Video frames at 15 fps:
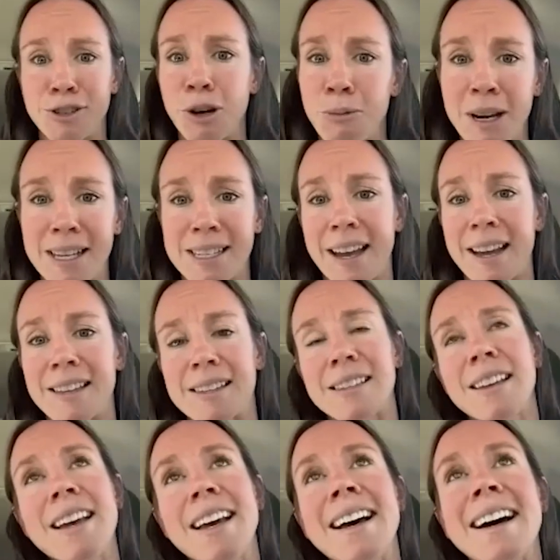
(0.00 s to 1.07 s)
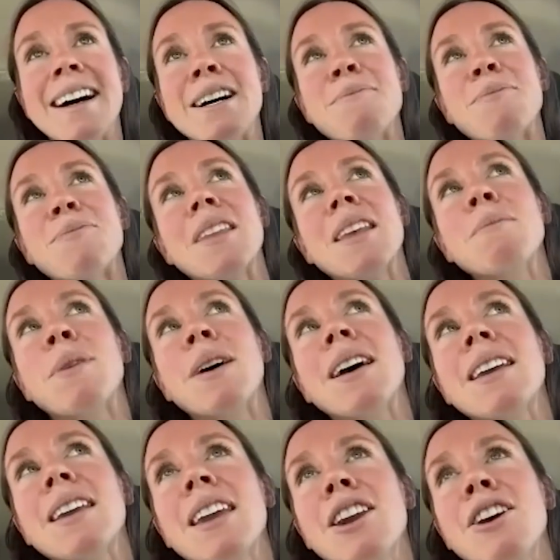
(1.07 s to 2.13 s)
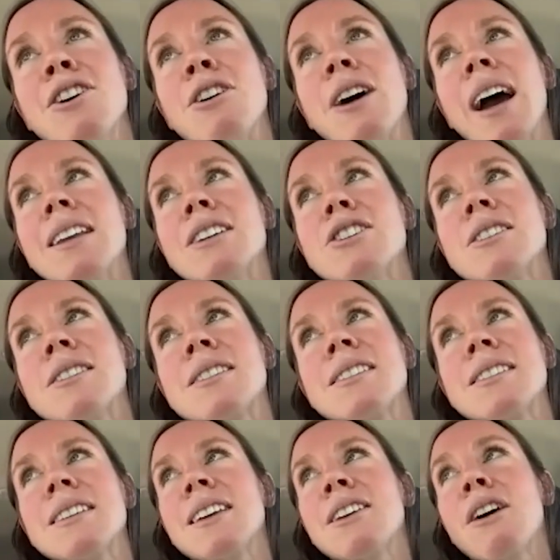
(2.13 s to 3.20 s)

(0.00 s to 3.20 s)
so many sides. But I just